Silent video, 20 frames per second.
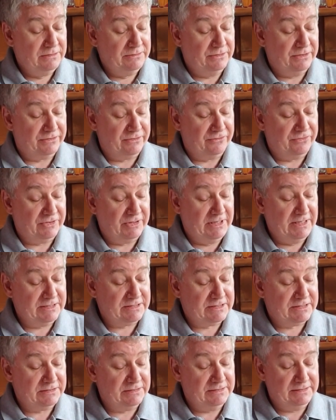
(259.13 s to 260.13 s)
Nothing for
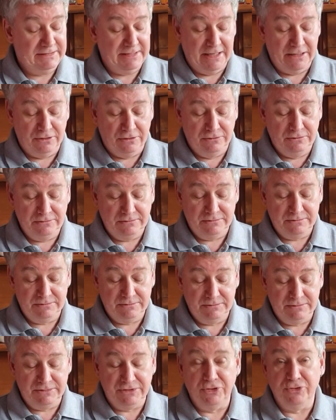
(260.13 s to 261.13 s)
that. Yellow
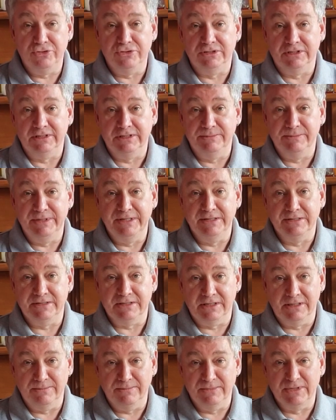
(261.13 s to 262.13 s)
usually means
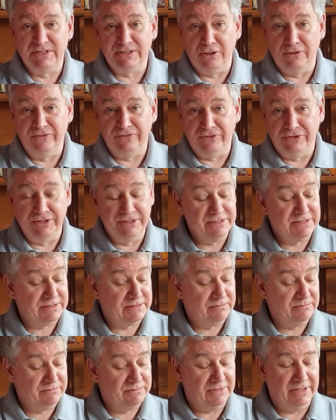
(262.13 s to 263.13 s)

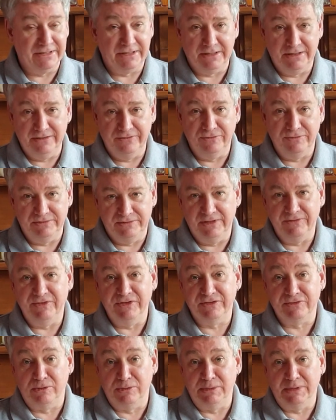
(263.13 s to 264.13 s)
sulphurous, like if
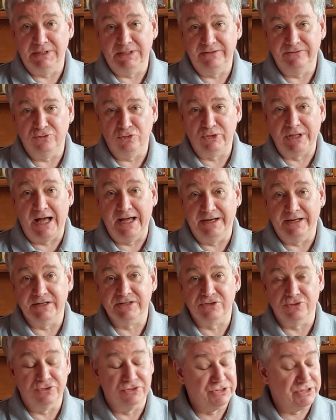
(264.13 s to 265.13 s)
it's from a volcanic
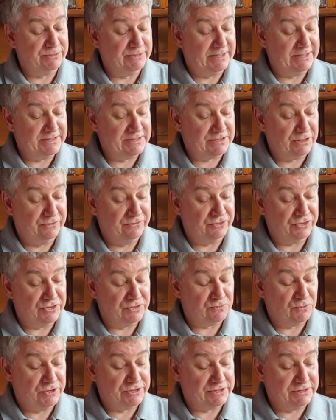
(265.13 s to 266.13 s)
source you get
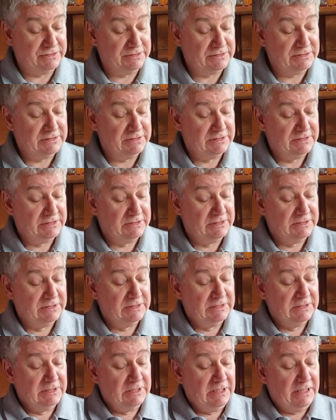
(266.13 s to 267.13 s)
sulphurous water.
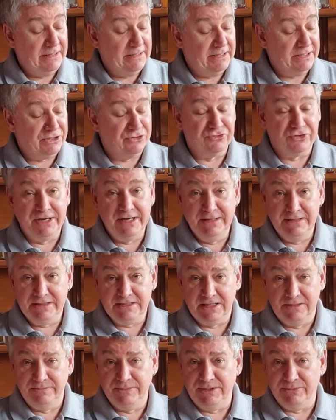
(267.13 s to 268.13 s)
Green,
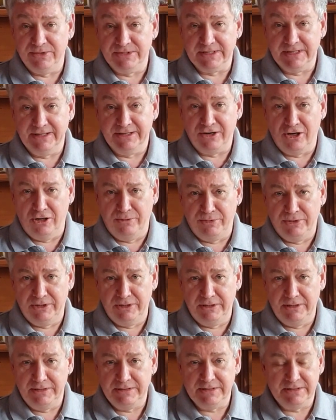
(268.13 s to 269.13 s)
some people say
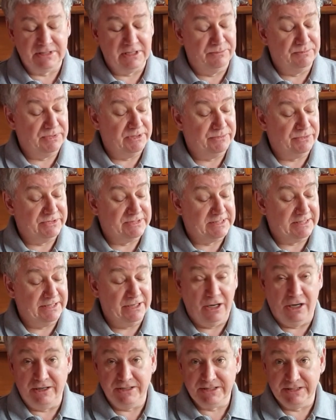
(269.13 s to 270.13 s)
copper, some people say
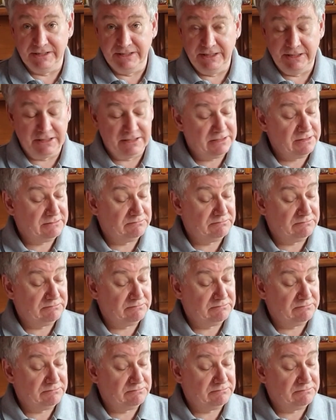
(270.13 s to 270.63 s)
arsenic.